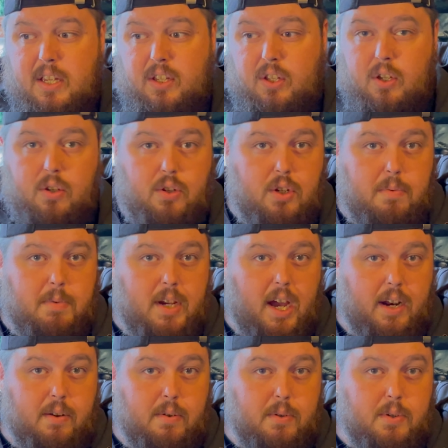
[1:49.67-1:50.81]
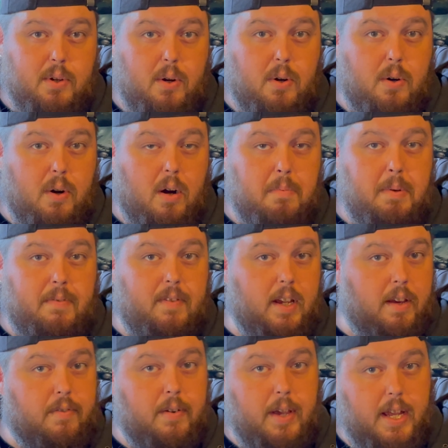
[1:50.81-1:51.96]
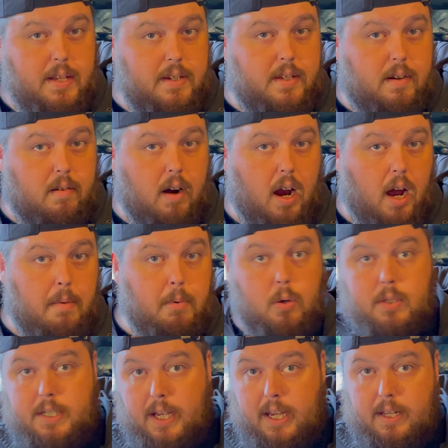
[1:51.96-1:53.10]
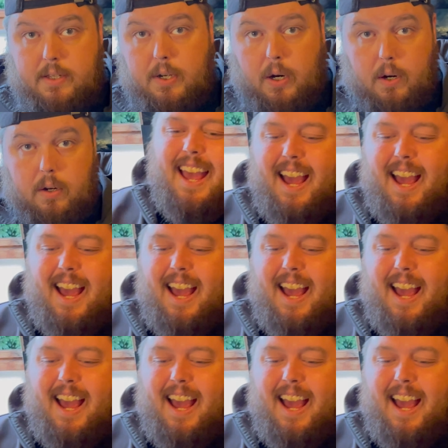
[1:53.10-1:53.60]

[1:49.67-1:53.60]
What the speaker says: YouTube channels, or I'll be flicking through Instagram or TikTok.